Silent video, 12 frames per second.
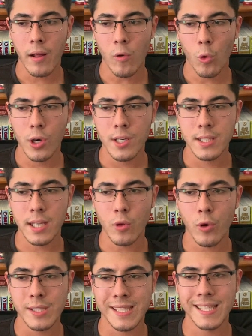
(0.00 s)
Or is it
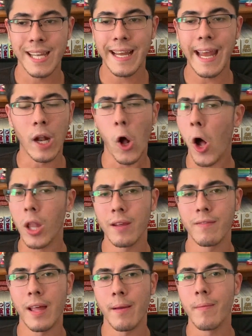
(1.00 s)
going to negate all
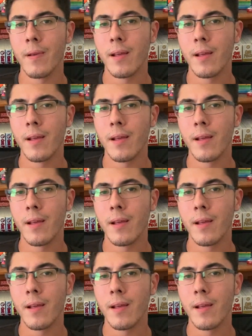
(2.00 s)
of them?